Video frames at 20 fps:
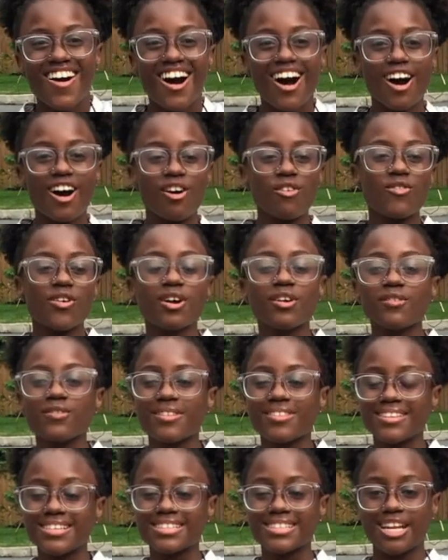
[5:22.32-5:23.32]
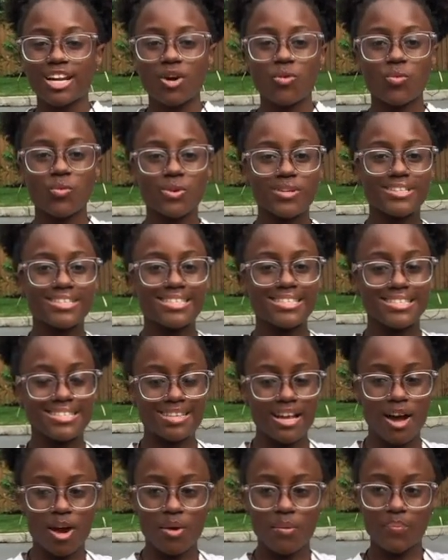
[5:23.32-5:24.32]
One of the things that I would
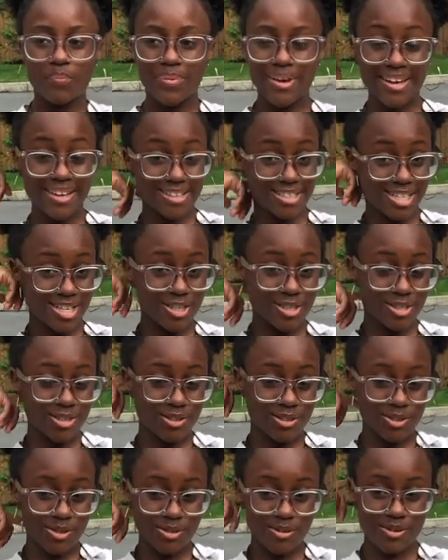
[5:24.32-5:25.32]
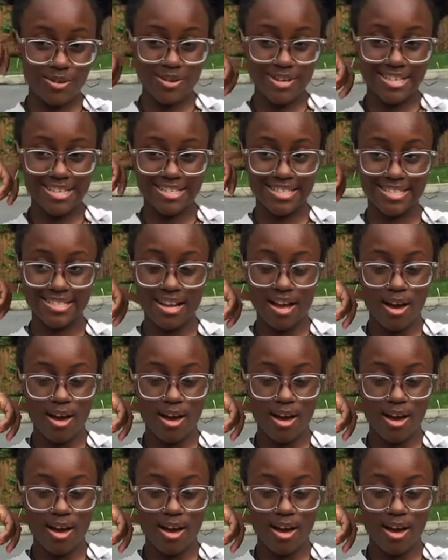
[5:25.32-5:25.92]
pay attention to is